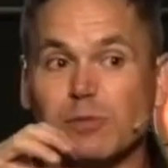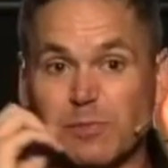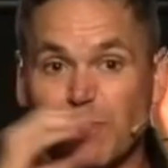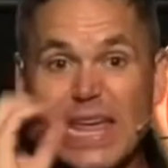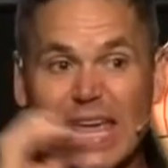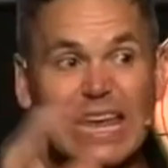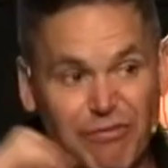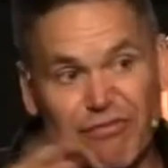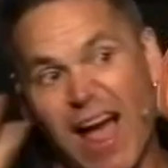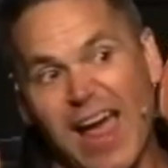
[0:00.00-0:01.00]
speak
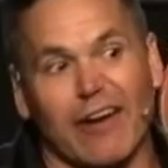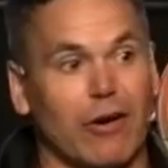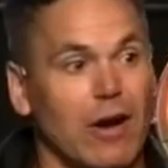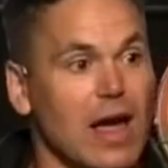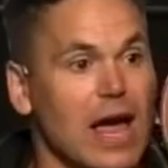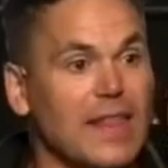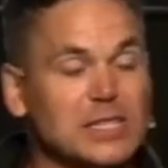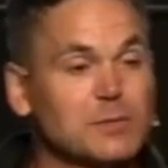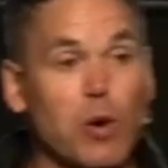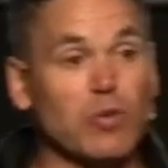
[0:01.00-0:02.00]
in fire and
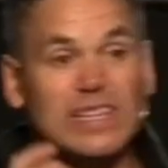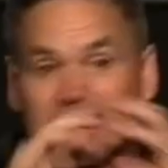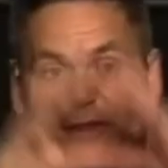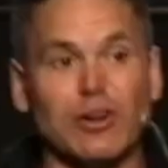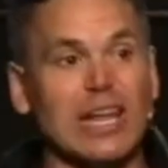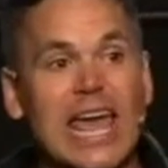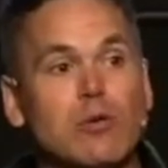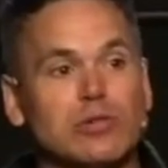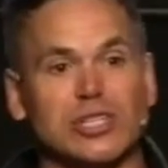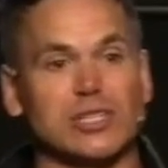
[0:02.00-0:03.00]
they spoke these different
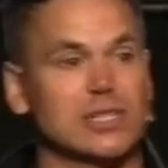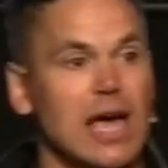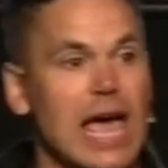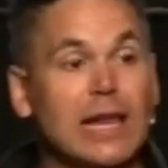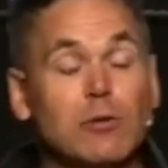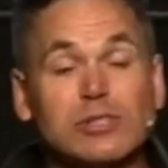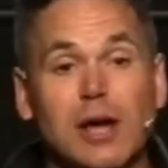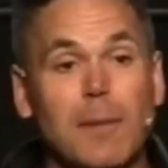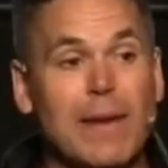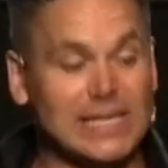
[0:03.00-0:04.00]
languages and it
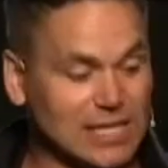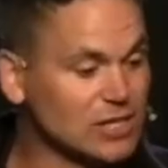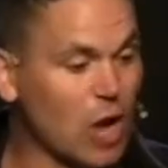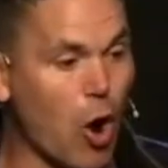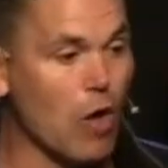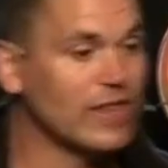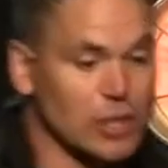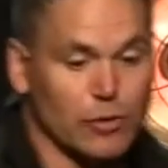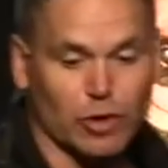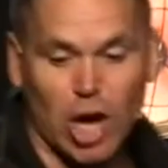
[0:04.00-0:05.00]
was amazing because all
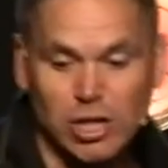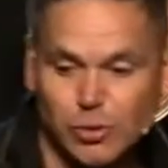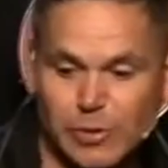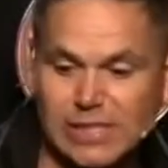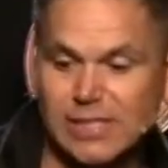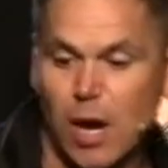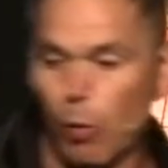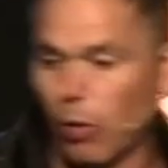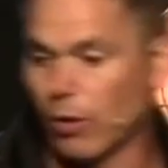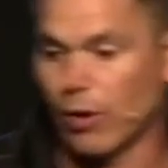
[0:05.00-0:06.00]
these other countries
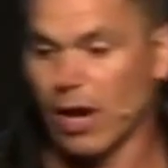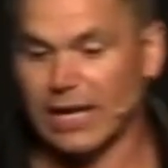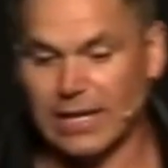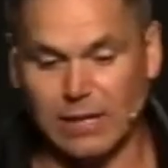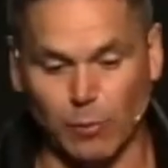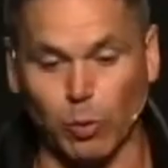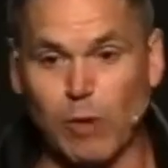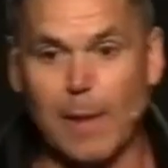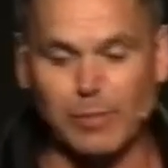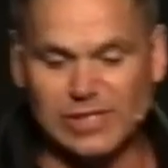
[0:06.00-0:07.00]
were were
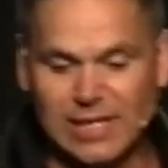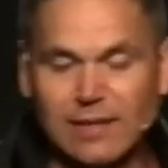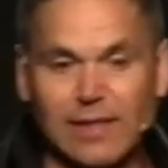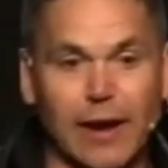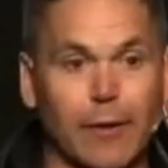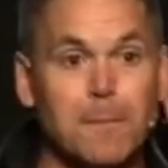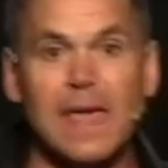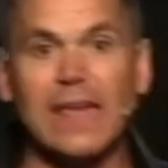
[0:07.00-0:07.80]
represented there